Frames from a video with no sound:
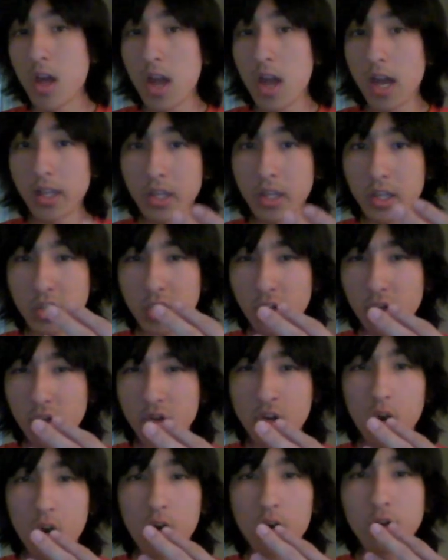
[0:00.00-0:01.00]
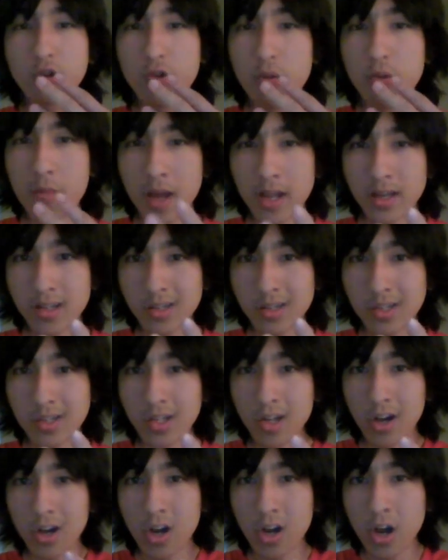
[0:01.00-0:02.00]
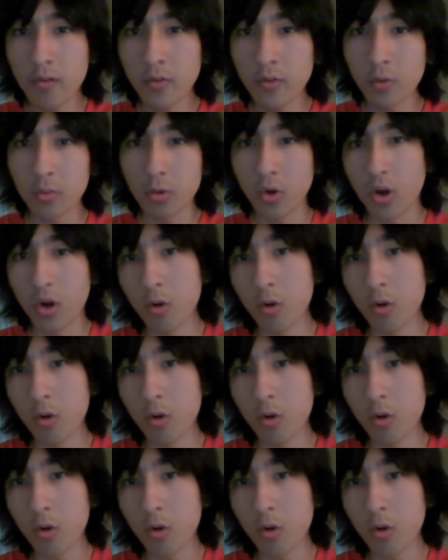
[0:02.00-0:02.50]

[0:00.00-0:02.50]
and the children are tremendously uncomfortable